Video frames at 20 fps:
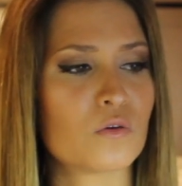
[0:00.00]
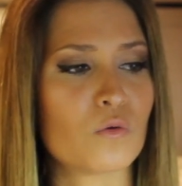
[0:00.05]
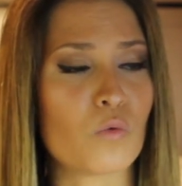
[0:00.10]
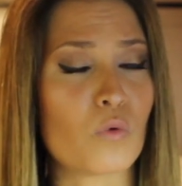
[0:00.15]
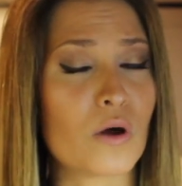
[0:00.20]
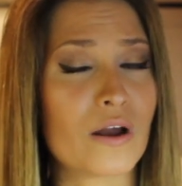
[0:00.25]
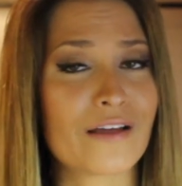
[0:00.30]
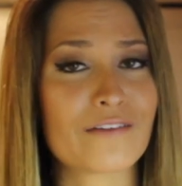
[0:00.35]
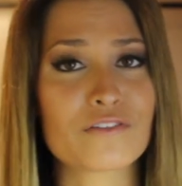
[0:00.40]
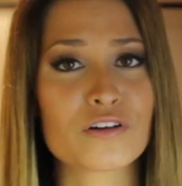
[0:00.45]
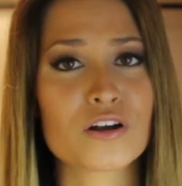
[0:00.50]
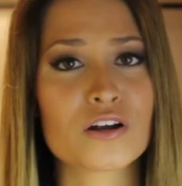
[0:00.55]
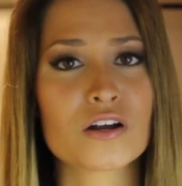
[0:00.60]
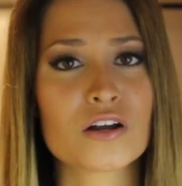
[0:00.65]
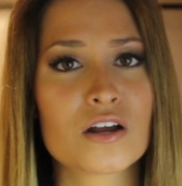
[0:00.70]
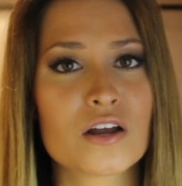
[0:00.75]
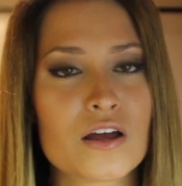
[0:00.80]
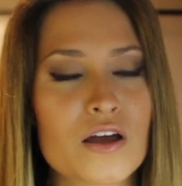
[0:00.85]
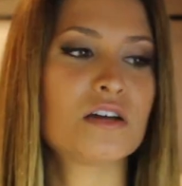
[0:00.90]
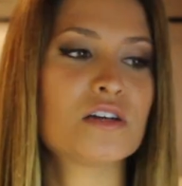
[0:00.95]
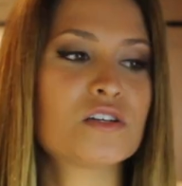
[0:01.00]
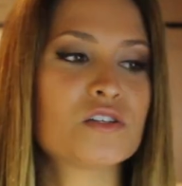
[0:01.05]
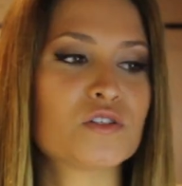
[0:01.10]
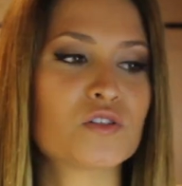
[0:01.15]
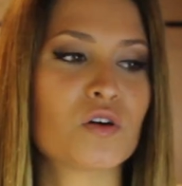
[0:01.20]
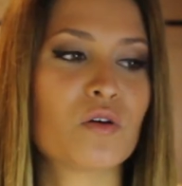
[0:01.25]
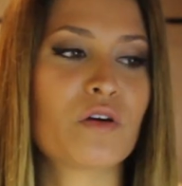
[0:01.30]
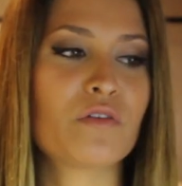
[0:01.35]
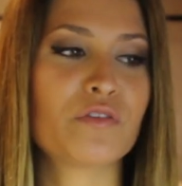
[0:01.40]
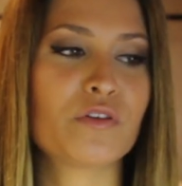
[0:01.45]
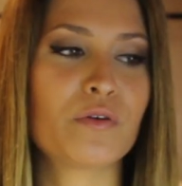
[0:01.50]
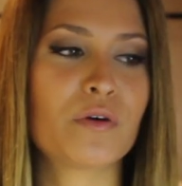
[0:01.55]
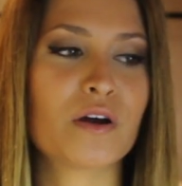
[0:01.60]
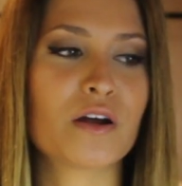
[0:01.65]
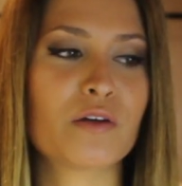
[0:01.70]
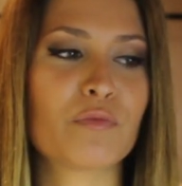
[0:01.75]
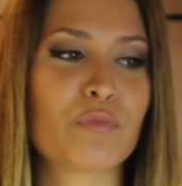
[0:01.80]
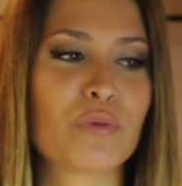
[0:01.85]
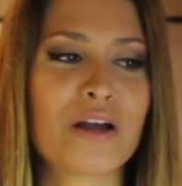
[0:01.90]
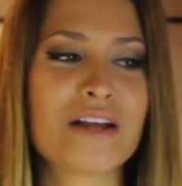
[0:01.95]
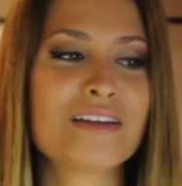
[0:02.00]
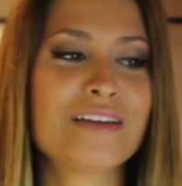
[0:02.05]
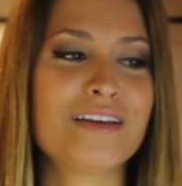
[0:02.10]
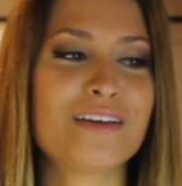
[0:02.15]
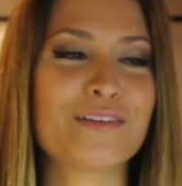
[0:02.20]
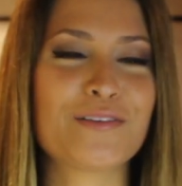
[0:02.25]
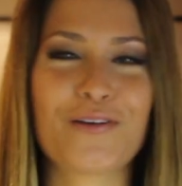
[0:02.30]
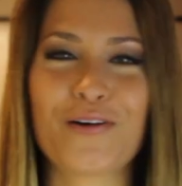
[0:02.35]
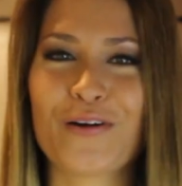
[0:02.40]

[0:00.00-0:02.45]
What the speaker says: whatever. So if you are pregnant